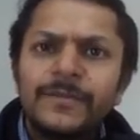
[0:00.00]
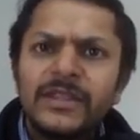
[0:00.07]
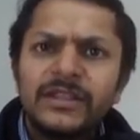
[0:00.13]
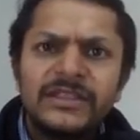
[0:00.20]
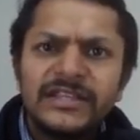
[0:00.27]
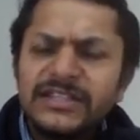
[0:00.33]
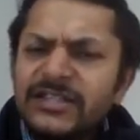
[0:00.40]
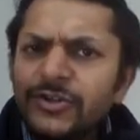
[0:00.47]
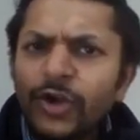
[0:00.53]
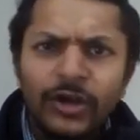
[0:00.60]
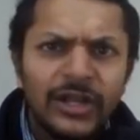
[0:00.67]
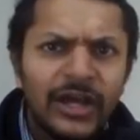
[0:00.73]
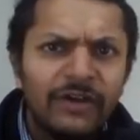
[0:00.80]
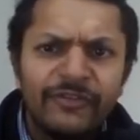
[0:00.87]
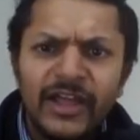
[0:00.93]
This is
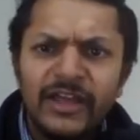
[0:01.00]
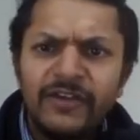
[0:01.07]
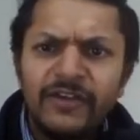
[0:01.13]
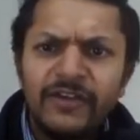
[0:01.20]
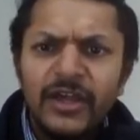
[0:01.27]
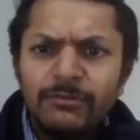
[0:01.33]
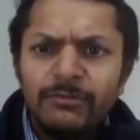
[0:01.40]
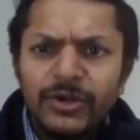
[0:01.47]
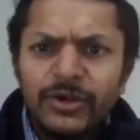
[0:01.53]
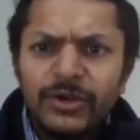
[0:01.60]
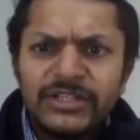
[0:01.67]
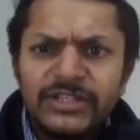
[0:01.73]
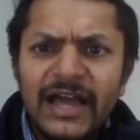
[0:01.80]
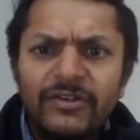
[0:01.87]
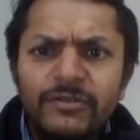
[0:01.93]
not half-life because
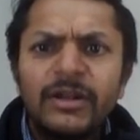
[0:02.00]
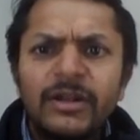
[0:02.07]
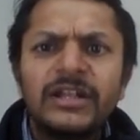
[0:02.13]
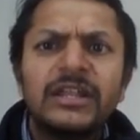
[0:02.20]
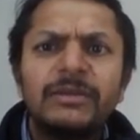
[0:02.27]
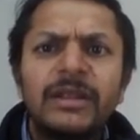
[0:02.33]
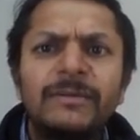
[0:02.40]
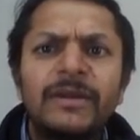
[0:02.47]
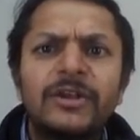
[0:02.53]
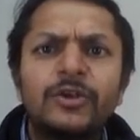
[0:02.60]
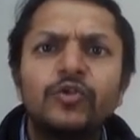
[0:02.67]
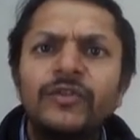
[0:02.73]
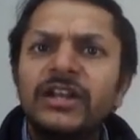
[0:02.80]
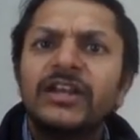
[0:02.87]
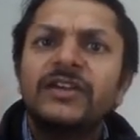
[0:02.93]
11 multiplied by
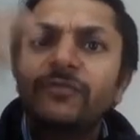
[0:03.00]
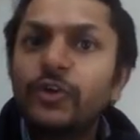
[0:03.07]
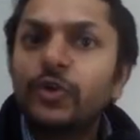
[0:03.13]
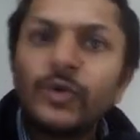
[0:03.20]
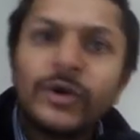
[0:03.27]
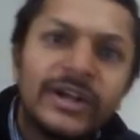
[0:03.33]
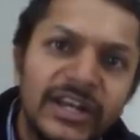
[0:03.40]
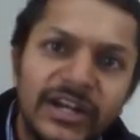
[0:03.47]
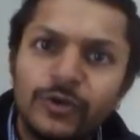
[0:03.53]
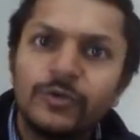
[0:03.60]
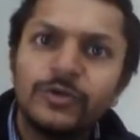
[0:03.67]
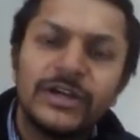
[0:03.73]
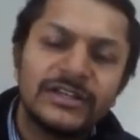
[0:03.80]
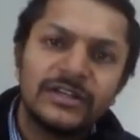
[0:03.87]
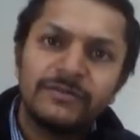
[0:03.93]
2 will give you
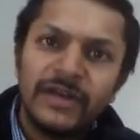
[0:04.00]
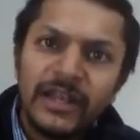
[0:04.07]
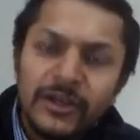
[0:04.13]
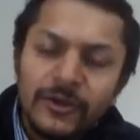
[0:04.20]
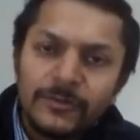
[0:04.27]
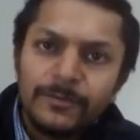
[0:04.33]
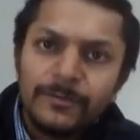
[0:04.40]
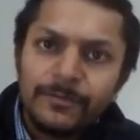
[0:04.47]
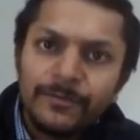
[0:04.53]
22 as the value.